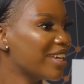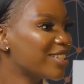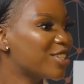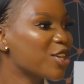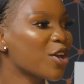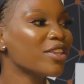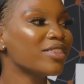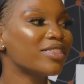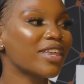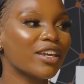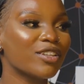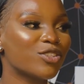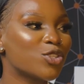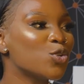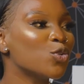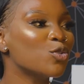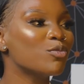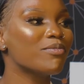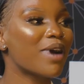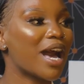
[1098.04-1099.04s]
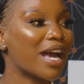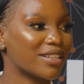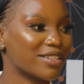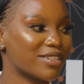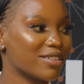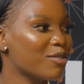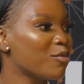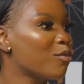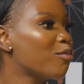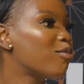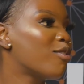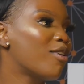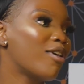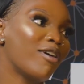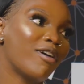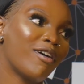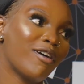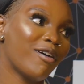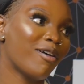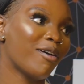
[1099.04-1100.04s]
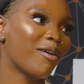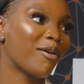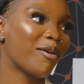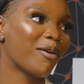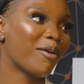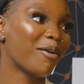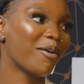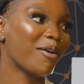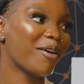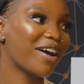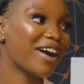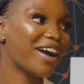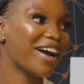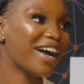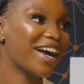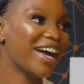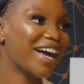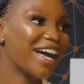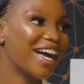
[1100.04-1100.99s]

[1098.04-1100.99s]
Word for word: well, too much. Well, oh. definitely